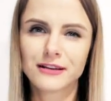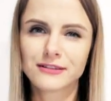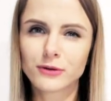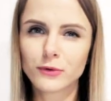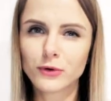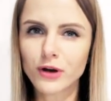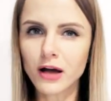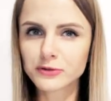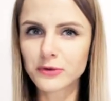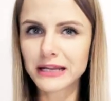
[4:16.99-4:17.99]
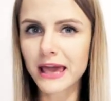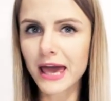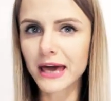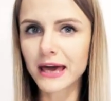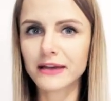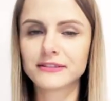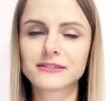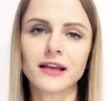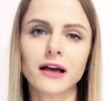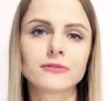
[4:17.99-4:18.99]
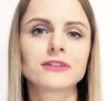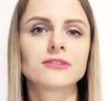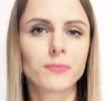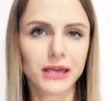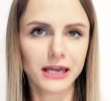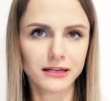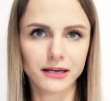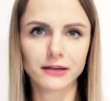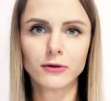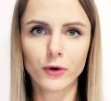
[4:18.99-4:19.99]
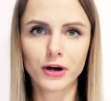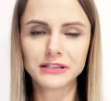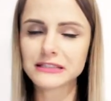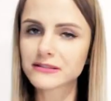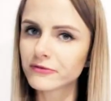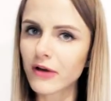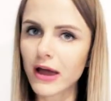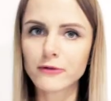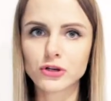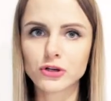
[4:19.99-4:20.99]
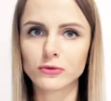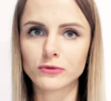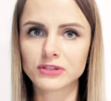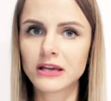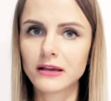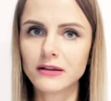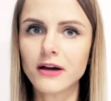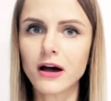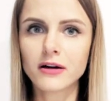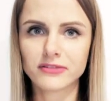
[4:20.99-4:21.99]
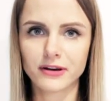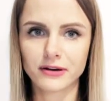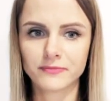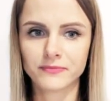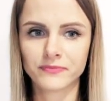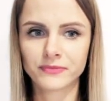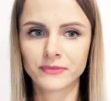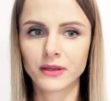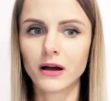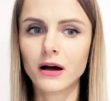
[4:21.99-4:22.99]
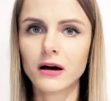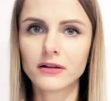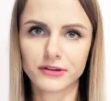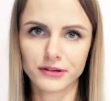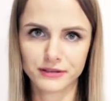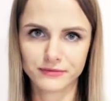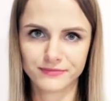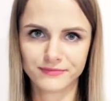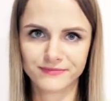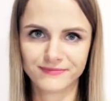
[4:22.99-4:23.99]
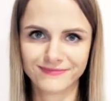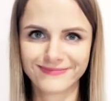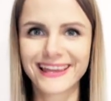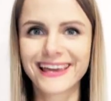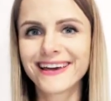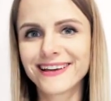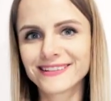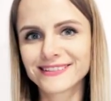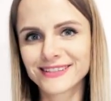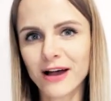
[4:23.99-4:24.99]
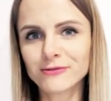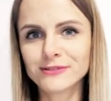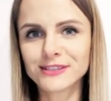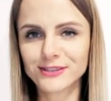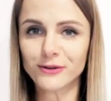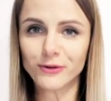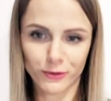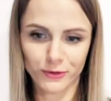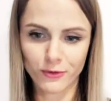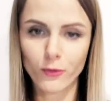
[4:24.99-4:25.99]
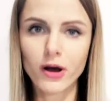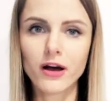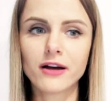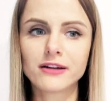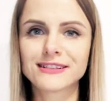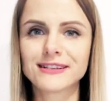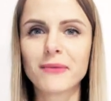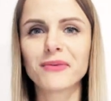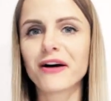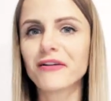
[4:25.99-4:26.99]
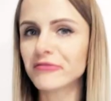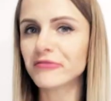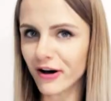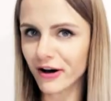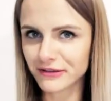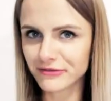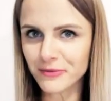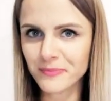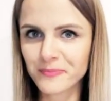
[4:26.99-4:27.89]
So you can't really hear this sound at the beginning, right? It's very short. Another, other. Sound or word number 5.